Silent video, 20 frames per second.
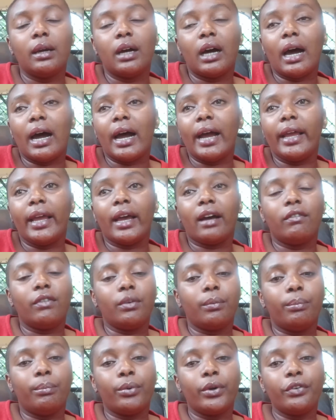I have a
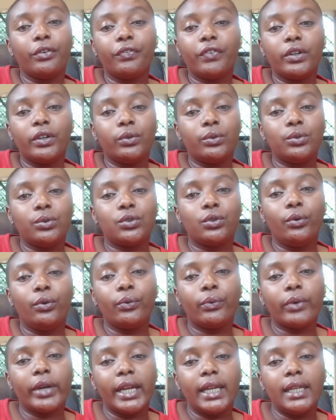boyfriend who's
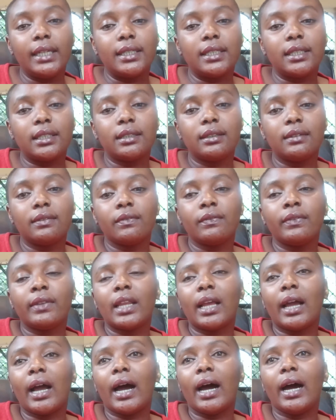great.
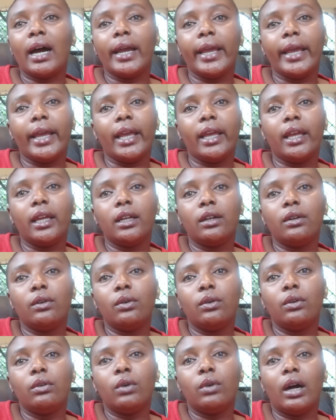
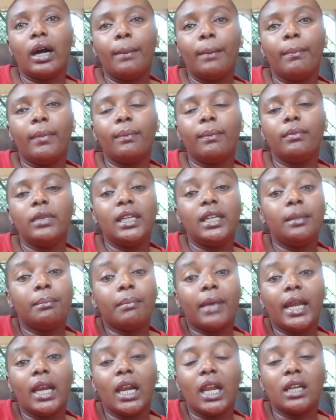I'm in
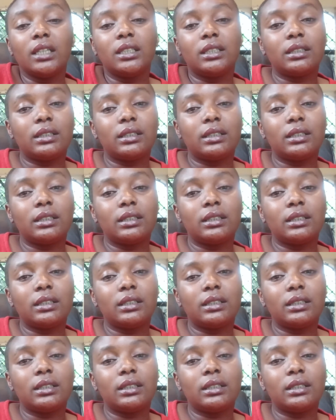my last